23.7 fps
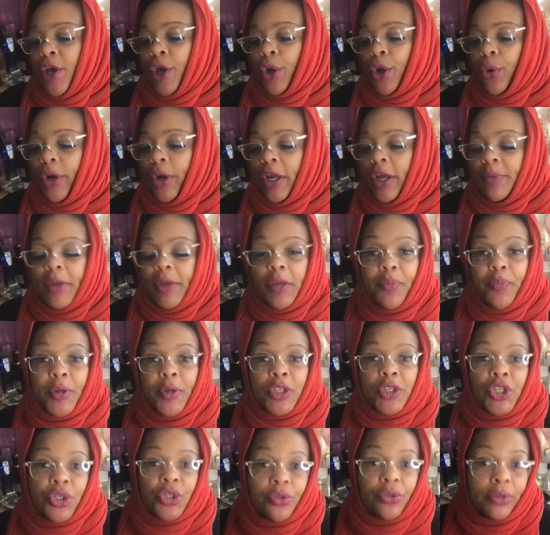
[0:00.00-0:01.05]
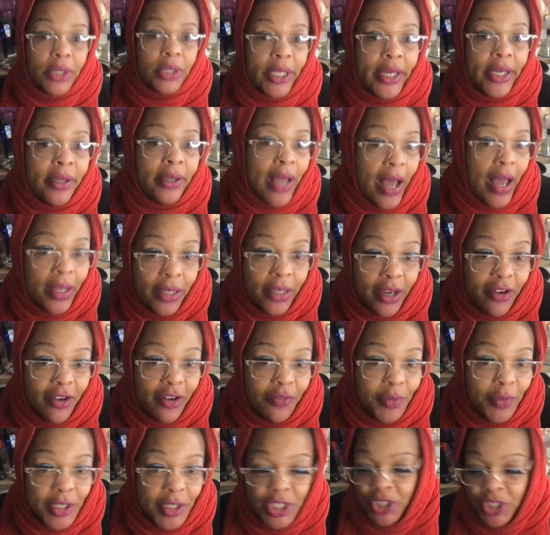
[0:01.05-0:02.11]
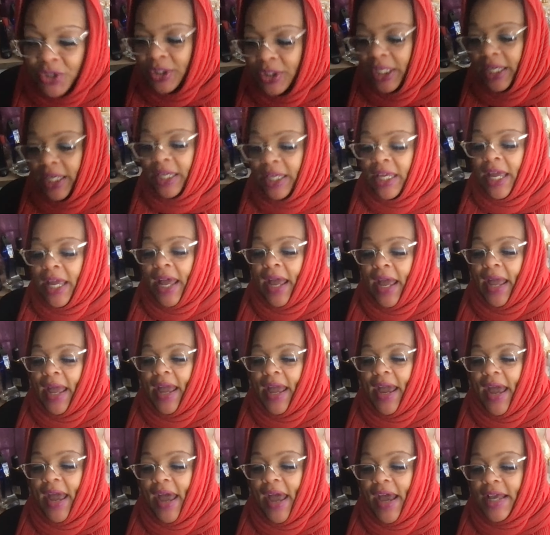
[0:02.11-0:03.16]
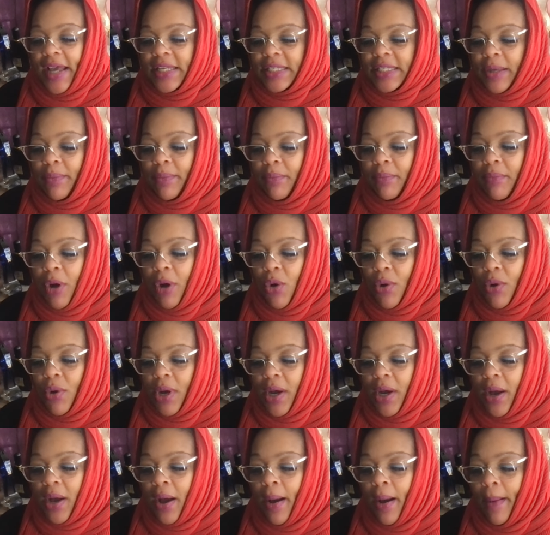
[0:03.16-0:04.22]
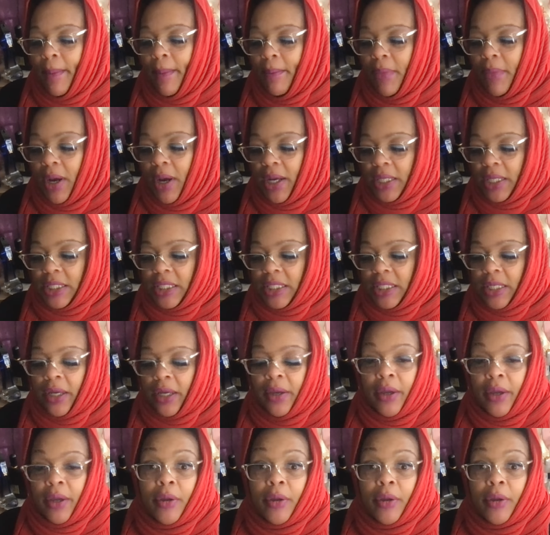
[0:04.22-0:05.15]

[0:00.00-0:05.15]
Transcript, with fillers: Creamy patchouli. I love patchouli. It has mocha musk.